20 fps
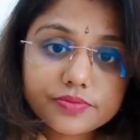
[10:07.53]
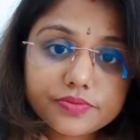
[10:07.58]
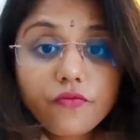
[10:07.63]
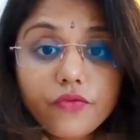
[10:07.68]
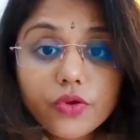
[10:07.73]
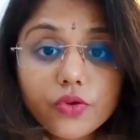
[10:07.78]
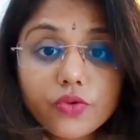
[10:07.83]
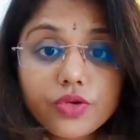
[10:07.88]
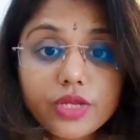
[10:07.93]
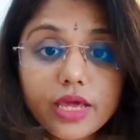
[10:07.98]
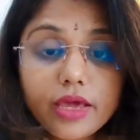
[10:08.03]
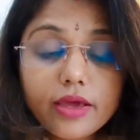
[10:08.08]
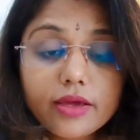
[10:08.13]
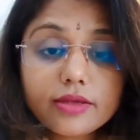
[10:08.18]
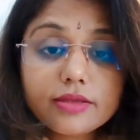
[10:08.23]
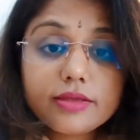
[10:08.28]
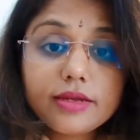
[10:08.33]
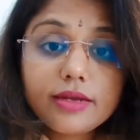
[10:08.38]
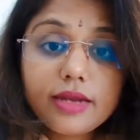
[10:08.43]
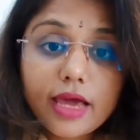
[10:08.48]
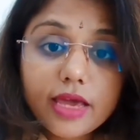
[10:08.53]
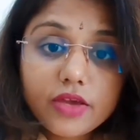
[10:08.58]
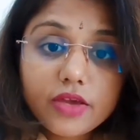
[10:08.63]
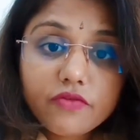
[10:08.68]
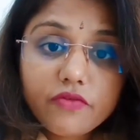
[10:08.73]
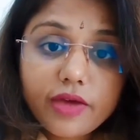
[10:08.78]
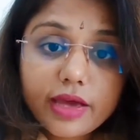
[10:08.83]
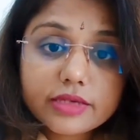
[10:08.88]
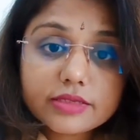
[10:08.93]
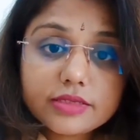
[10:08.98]
If you take the
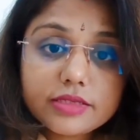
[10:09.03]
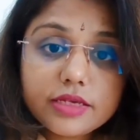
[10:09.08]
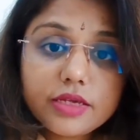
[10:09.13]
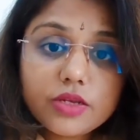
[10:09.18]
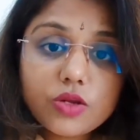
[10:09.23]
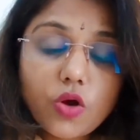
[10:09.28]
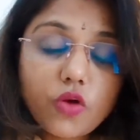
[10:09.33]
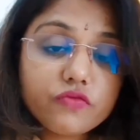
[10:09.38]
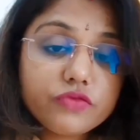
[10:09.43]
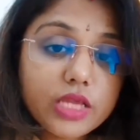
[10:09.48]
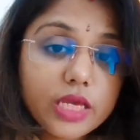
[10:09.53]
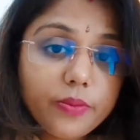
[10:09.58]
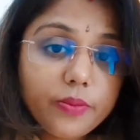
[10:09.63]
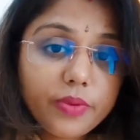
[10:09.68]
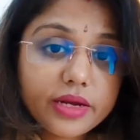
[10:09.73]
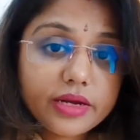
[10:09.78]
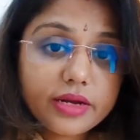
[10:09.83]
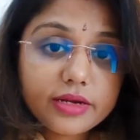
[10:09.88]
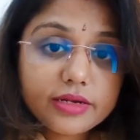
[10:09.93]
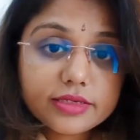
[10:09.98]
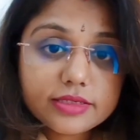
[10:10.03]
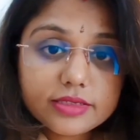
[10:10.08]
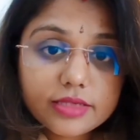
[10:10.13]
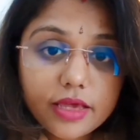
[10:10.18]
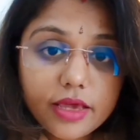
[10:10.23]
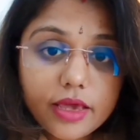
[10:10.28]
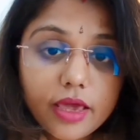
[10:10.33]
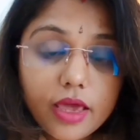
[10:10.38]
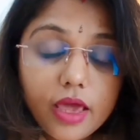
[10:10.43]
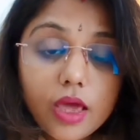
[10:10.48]
live vaccine of the hepatitis
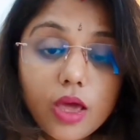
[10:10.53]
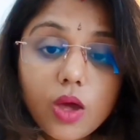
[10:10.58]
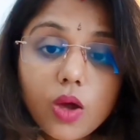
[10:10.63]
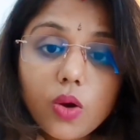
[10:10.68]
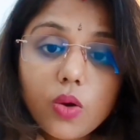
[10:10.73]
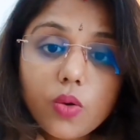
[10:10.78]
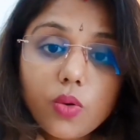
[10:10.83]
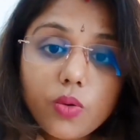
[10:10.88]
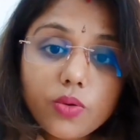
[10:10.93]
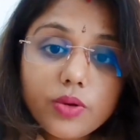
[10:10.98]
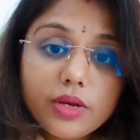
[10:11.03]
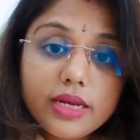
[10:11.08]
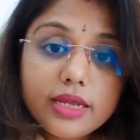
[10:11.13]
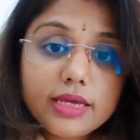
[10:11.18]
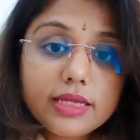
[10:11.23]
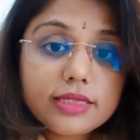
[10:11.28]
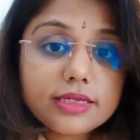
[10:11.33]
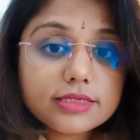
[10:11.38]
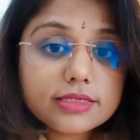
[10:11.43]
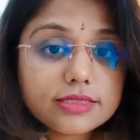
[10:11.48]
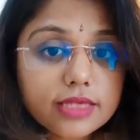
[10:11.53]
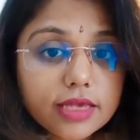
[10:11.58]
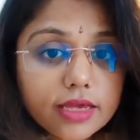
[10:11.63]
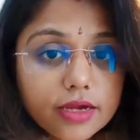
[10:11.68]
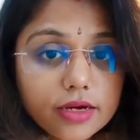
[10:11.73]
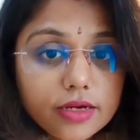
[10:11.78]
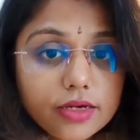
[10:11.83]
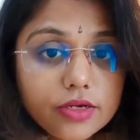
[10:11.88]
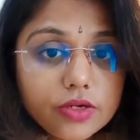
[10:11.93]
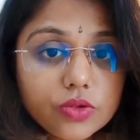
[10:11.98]
A, only the
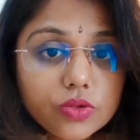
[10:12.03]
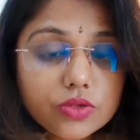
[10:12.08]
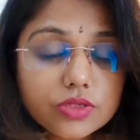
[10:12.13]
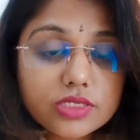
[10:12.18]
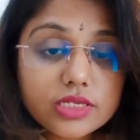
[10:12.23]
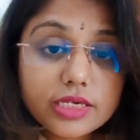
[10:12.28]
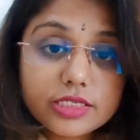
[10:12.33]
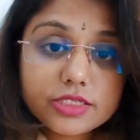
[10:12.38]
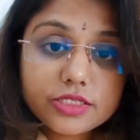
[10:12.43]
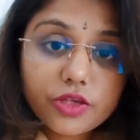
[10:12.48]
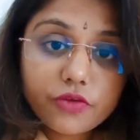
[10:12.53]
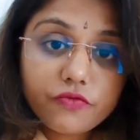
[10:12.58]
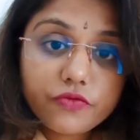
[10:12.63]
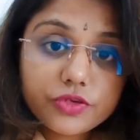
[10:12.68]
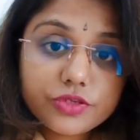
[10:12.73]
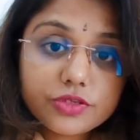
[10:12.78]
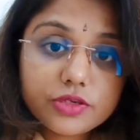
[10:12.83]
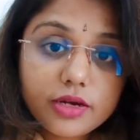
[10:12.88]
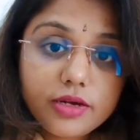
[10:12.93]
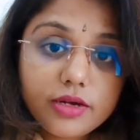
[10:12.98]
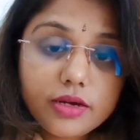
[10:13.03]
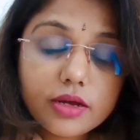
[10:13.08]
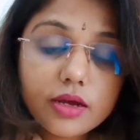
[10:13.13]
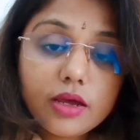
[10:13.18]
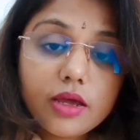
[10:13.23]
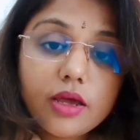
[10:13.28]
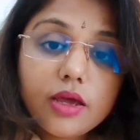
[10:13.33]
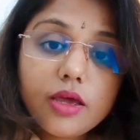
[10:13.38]
single dose is sufficient.